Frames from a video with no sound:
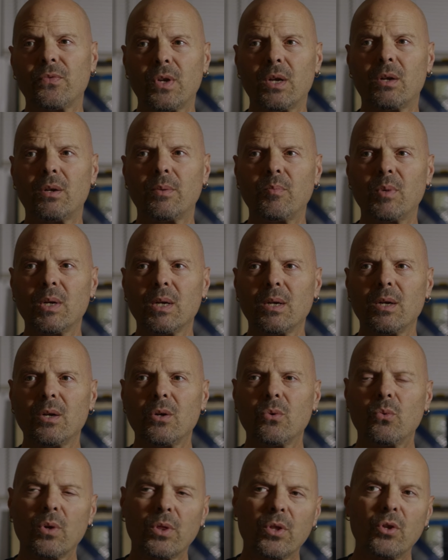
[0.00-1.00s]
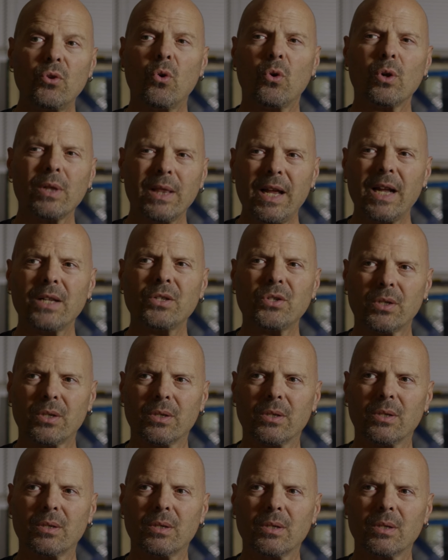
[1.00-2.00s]
film with your
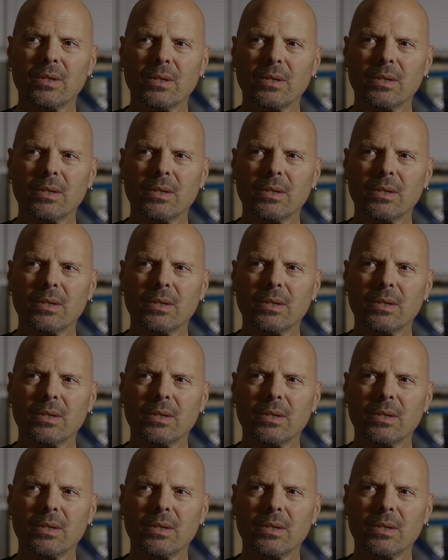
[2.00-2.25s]
lenses.